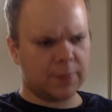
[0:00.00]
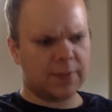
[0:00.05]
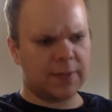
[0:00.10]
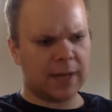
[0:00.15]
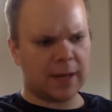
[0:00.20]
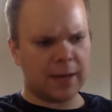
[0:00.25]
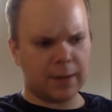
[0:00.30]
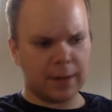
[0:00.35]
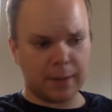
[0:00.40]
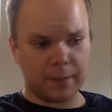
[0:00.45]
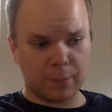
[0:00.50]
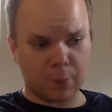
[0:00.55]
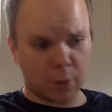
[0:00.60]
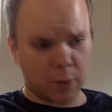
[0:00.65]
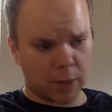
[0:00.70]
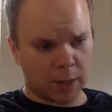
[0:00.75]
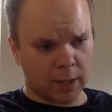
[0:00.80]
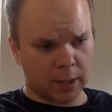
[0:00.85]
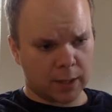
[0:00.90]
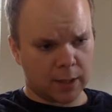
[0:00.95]
Saturday
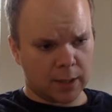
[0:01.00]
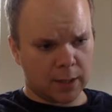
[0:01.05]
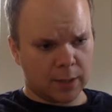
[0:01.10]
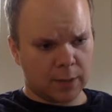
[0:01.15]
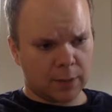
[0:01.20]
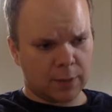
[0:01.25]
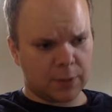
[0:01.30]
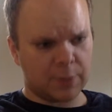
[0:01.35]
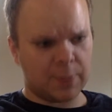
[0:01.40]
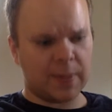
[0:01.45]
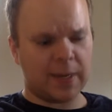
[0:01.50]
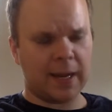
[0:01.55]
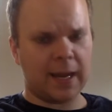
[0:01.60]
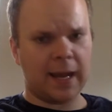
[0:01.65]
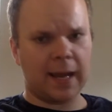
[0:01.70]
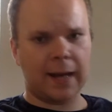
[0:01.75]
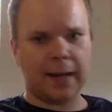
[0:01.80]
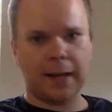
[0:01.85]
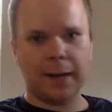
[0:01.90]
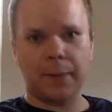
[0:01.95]
morning which meant I
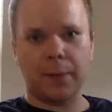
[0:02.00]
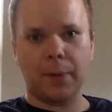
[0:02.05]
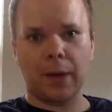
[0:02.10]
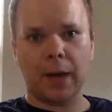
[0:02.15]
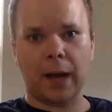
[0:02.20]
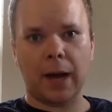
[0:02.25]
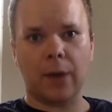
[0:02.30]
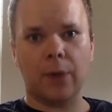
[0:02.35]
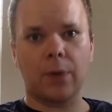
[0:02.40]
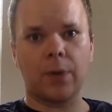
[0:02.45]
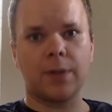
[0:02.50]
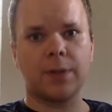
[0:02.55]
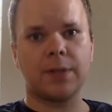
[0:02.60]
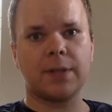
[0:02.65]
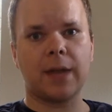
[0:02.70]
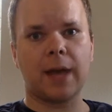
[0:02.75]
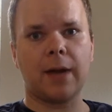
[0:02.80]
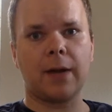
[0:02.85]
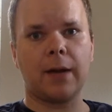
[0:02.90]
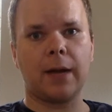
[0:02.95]
had a couple hours
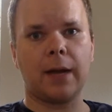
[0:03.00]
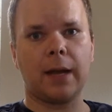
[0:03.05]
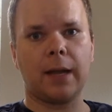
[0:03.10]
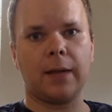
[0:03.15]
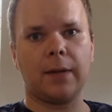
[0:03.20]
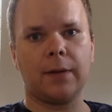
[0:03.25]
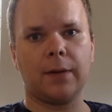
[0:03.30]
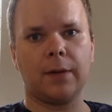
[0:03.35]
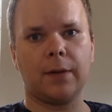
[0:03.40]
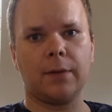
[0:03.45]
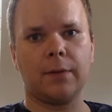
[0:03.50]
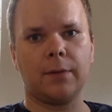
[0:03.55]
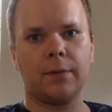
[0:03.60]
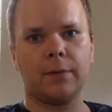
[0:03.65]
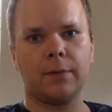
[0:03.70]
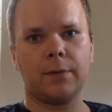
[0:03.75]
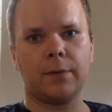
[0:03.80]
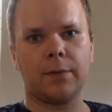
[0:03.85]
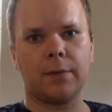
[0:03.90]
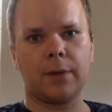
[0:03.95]
Saturday to,
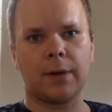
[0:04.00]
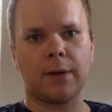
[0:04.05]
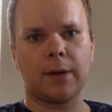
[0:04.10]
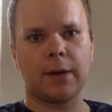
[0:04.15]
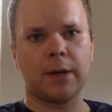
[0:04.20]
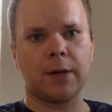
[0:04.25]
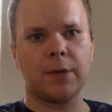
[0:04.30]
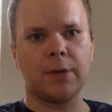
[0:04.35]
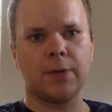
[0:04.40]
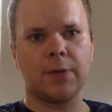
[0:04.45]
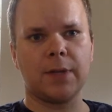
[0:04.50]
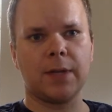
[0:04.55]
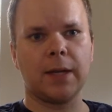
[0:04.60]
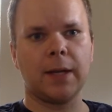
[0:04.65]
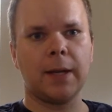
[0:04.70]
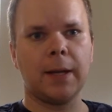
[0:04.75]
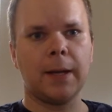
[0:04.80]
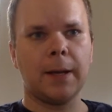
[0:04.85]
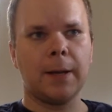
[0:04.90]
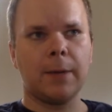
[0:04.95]
to run around
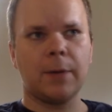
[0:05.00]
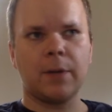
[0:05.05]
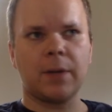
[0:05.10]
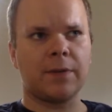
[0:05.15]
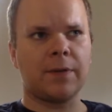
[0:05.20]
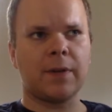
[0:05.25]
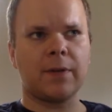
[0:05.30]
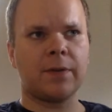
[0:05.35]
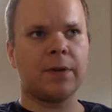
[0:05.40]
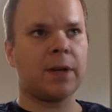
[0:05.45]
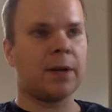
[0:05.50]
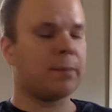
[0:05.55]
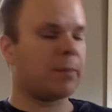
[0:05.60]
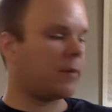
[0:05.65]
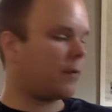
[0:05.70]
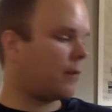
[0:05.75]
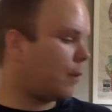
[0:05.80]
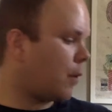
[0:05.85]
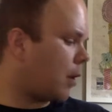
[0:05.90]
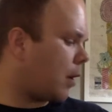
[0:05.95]
Houston, which I've never done
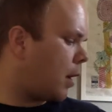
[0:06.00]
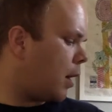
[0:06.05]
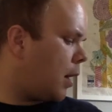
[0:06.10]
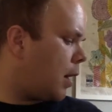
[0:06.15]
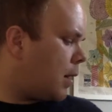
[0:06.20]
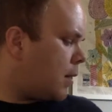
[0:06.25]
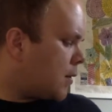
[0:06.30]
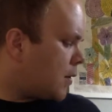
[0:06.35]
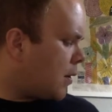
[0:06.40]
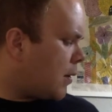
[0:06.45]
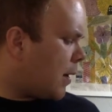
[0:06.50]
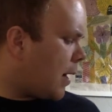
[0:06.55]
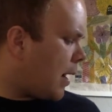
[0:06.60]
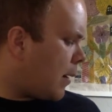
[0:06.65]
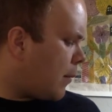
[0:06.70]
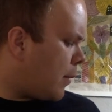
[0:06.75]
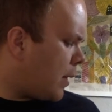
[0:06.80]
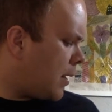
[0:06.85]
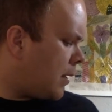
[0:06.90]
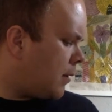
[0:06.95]
before. So
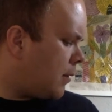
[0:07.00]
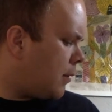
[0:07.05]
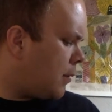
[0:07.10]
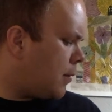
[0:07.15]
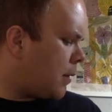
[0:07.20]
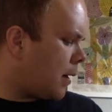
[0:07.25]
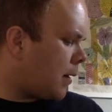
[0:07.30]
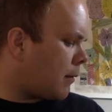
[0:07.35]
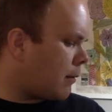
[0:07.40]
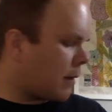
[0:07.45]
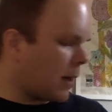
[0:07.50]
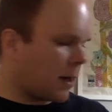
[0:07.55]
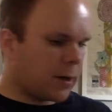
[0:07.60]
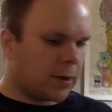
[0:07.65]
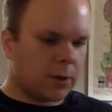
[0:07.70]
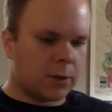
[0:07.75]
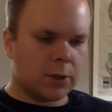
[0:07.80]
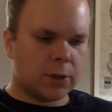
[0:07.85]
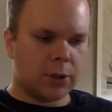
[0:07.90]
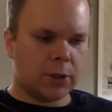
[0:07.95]
I went to a
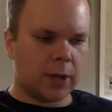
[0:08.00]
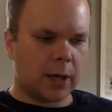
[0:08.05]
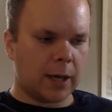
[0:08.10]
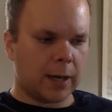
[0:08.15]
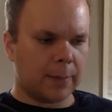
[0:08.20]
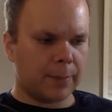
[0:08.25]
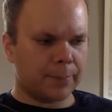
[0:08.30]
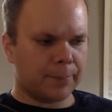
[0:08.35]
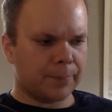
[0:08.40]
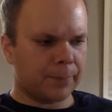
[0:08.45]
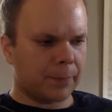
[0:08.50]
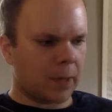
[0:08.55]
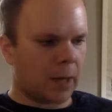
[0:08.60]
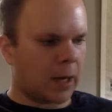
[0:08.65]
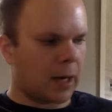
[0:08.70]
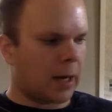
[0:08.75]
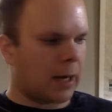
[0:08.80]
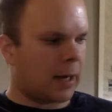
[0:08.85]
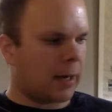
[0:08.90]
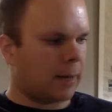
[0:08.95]
record shop
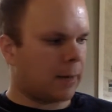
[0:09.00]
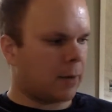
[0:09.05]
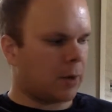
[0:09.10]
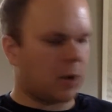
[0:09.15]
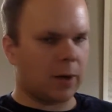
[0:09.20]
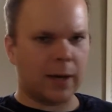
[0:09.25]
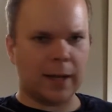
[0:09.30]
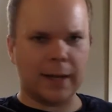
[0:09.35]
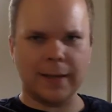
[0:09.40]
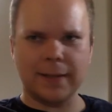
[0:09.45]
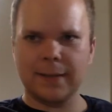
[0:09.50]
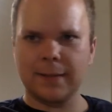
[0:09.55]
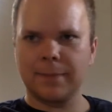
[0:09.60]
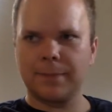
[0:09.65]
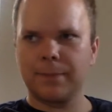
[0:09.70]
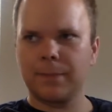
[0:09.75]
um, called like